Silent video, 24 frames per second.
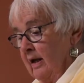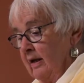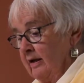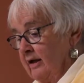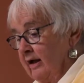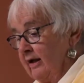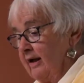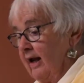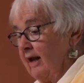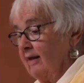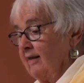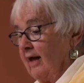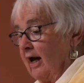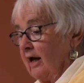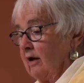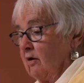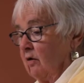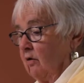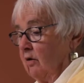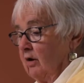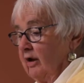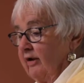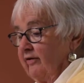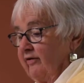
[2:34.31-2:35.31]
Today that
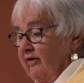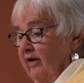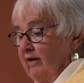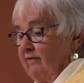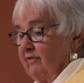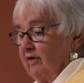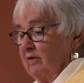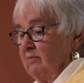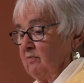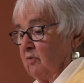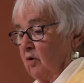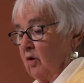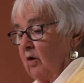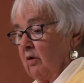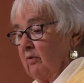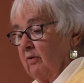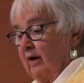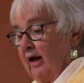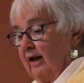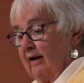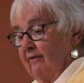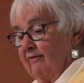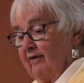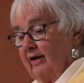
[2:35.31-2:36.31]
goal is even more
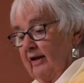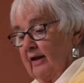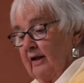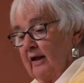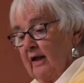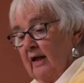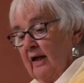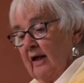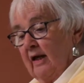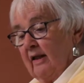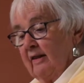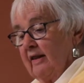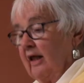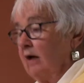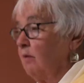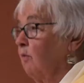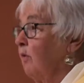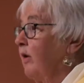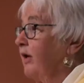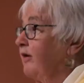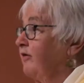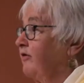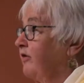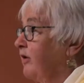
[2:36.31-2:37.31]
relevant than
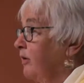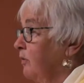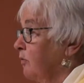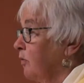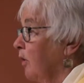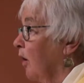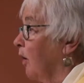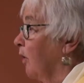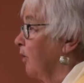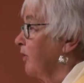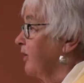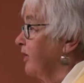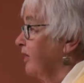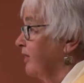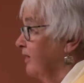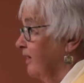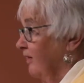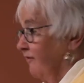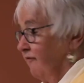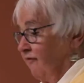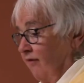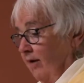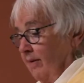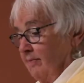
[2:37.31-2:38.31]
when she wrote
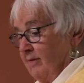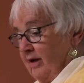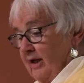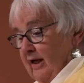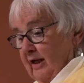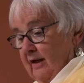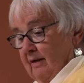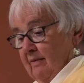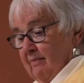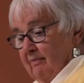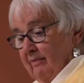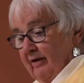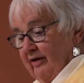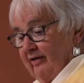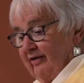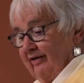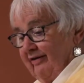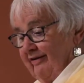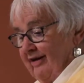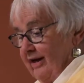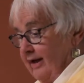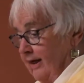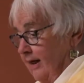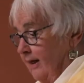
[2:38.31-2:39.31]
The Feminine
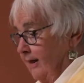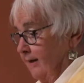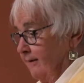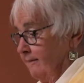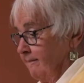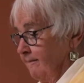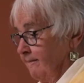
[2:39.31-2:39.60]
Mystique.